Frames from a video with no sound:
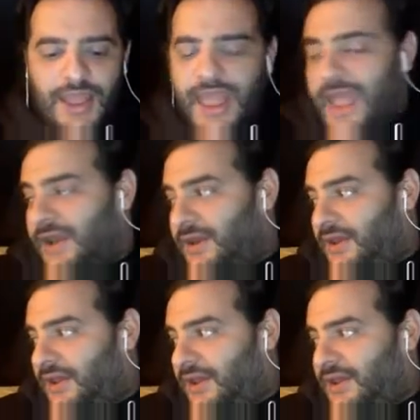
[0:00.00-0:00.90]
And
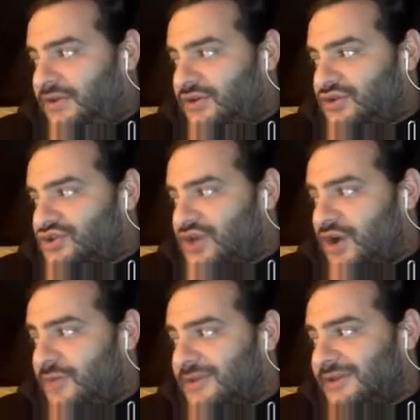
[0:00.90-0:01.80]

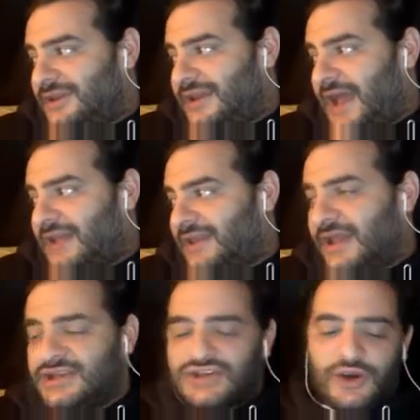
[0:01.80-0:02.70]
Jeremy Lin, I
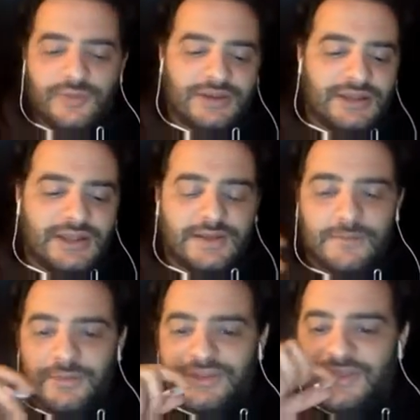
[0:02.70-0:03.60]
like Jeremy
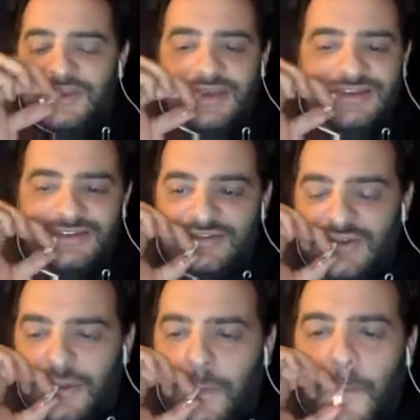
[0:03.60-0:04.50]
Lin, but the thing is
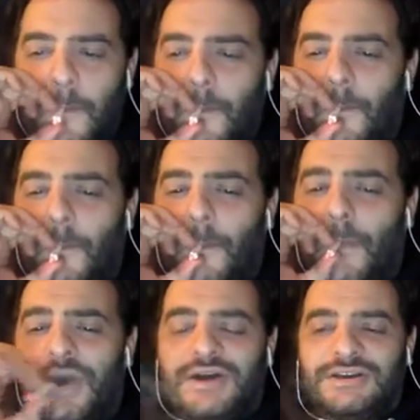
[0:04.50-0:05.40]

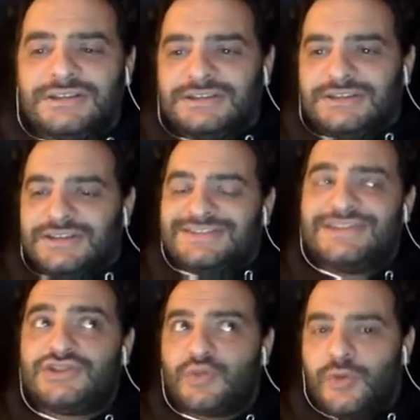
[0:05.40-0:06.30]
see,
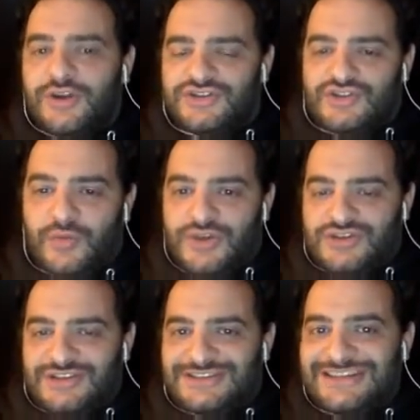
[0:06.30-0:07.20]
this is a weird
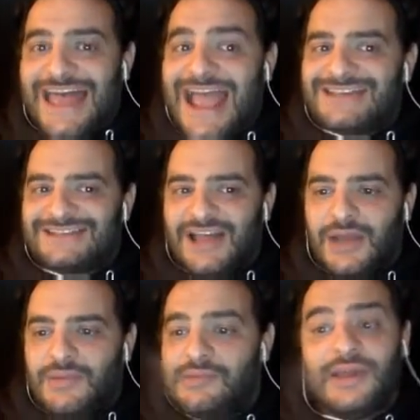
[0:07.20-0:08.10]
situation because last
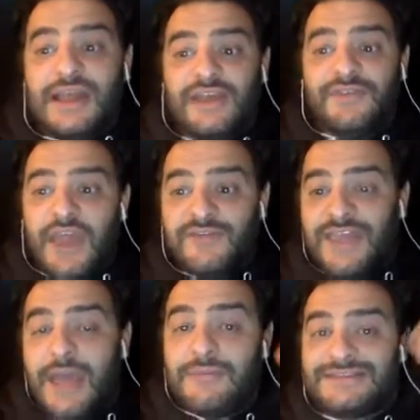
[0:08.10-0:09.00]
time, if
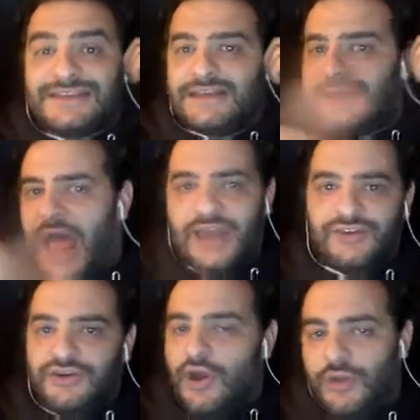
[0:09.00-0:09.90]
Kemba's in,
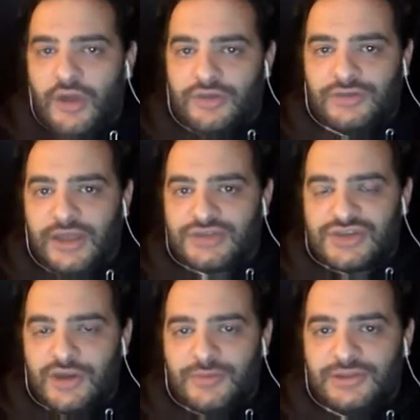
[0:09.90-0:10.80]
I'd no longer like
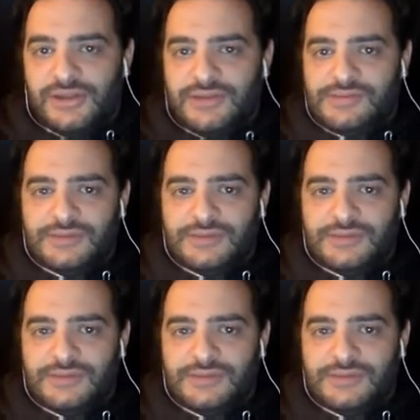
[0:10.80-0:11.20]
Jeremy Lin